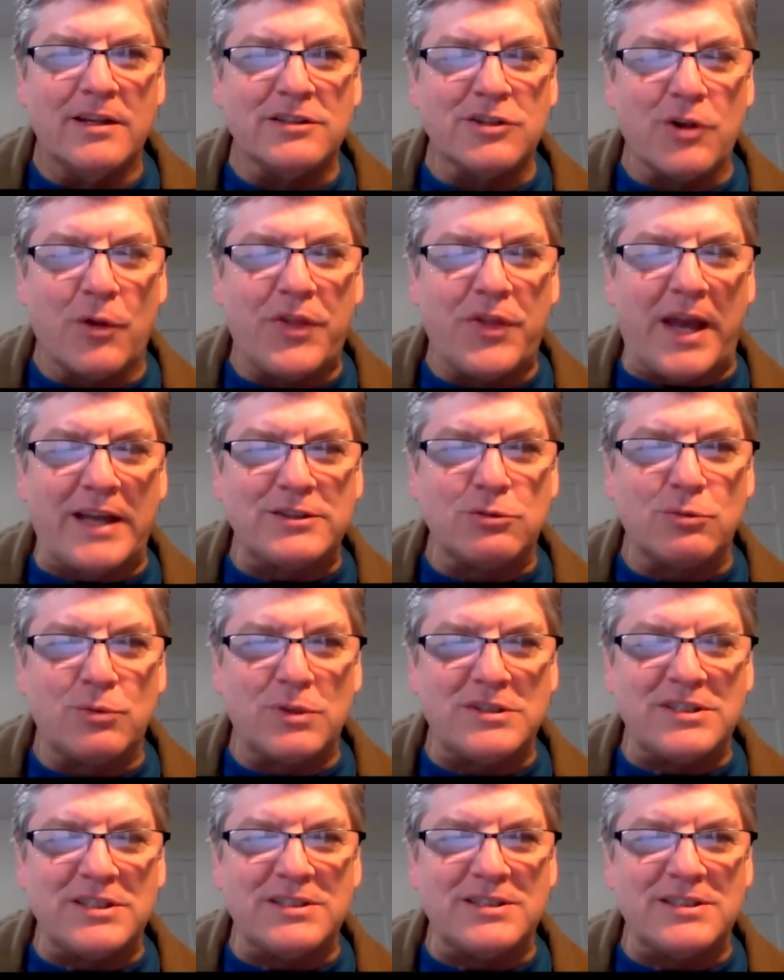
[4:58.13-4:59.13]
So that's
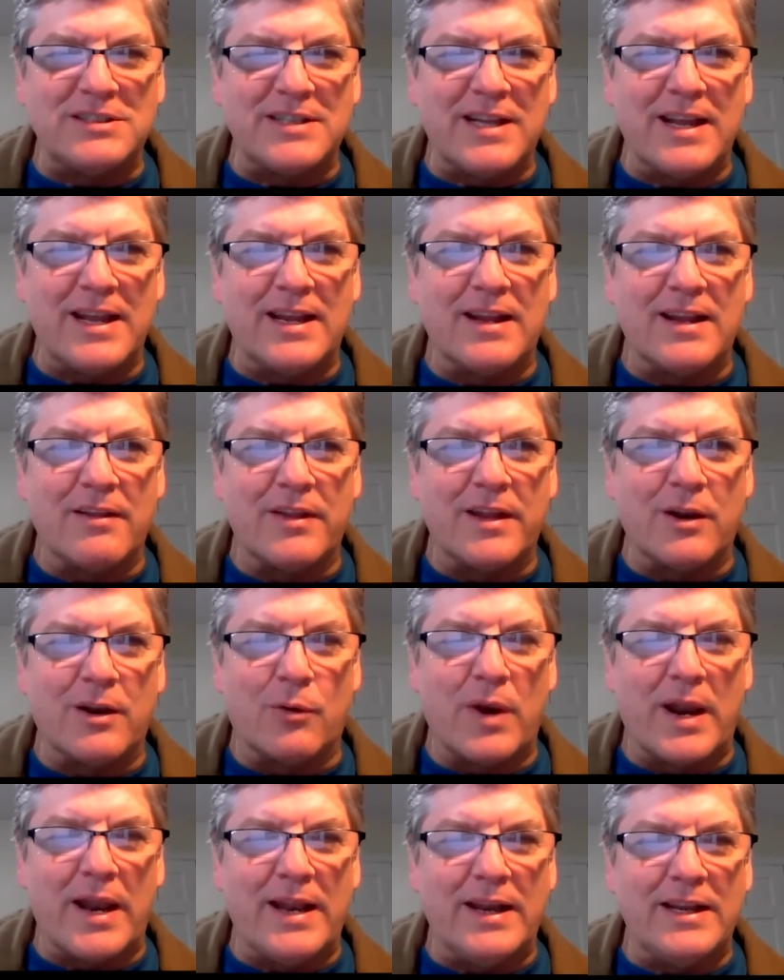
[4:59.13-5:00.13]
what's at stake. The
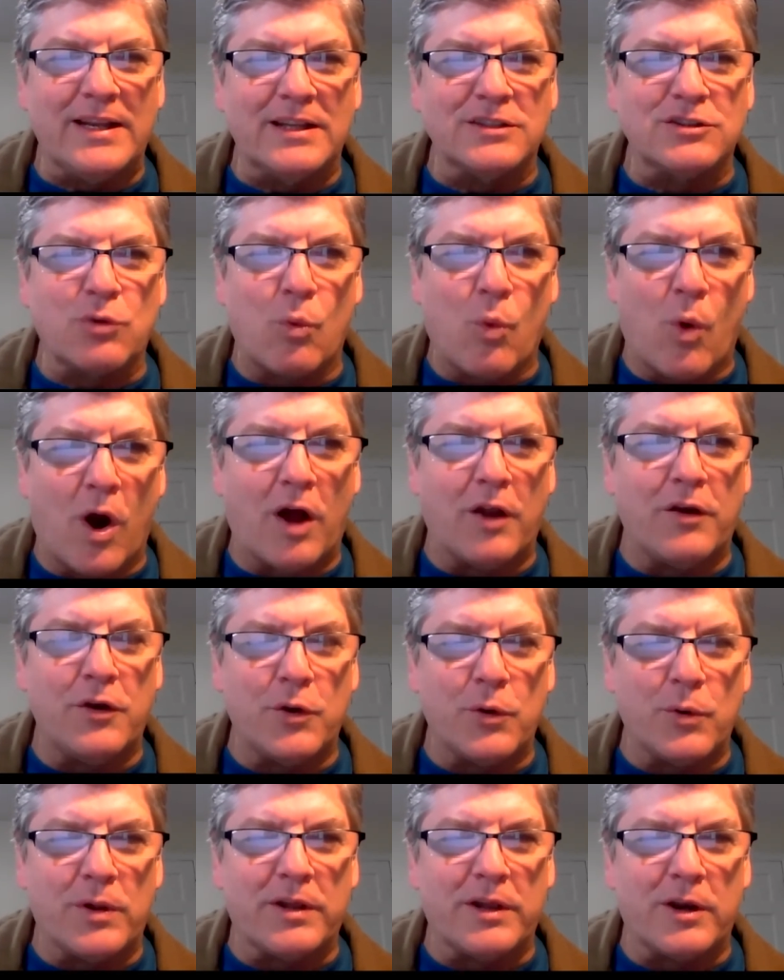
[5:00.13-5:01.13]
Iranians want
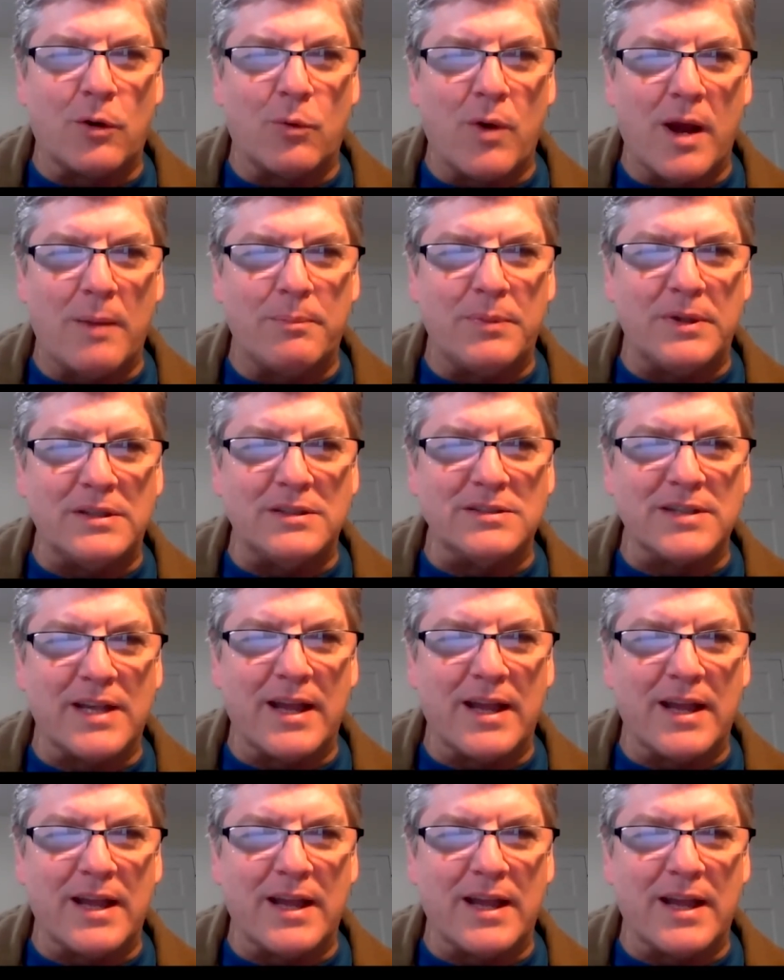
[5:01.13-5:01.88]
nuclear weapons,